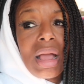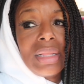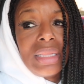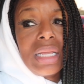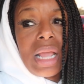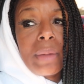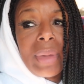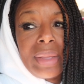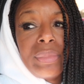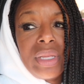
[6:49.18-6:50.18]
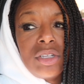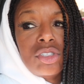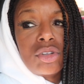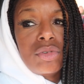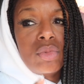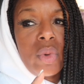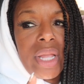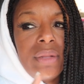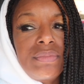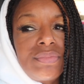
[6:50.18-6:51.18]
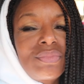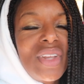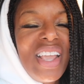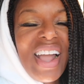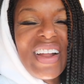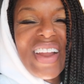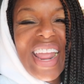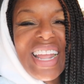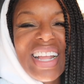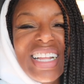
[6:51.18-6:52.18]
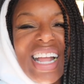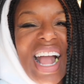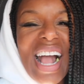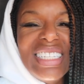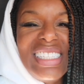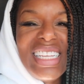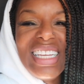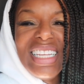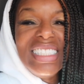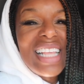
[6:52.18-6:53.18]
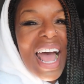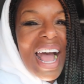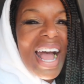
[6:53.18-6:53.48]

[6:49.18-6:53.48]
I think I might be a certain weight. All right, I'll see you inside.